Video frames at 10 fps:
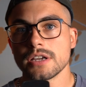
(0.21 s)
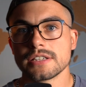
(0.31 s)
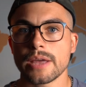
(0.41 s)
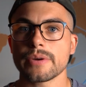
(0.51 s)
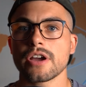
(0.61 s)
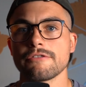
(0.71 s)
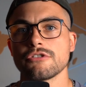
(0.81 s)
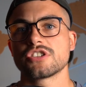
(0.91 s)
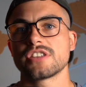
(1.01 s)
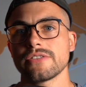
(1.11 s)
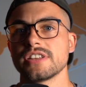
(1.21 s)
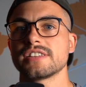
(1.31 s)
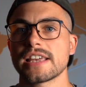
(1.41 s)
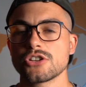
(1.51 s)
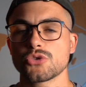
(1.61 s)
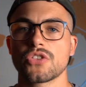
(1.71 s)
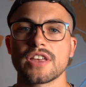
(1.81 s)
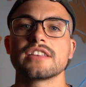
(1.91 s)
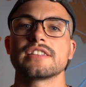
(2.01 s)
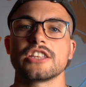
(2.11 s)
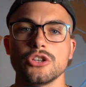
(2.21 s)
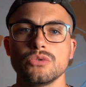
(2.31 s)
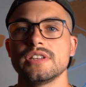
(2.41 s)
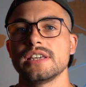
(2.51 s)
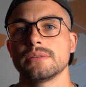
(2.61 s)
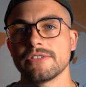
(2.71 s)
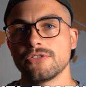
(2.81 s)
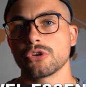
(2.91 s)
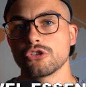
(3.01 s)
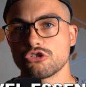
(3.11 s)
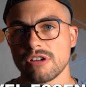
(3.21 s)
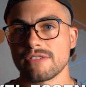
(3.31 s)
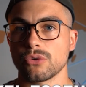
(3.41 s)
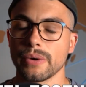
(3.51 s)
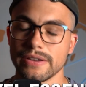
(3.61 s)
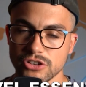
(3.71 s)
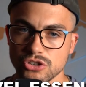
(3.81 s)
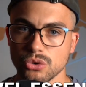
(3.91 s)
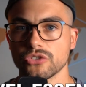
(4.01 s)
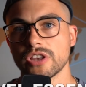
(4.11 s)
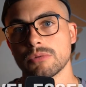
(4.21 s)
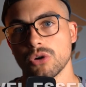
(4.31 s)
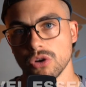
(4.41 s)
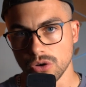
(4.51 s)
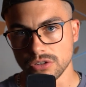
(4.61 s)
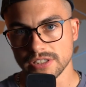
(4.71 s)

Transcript: Today we're going through 7 essential things that you need before you travel, either short term or long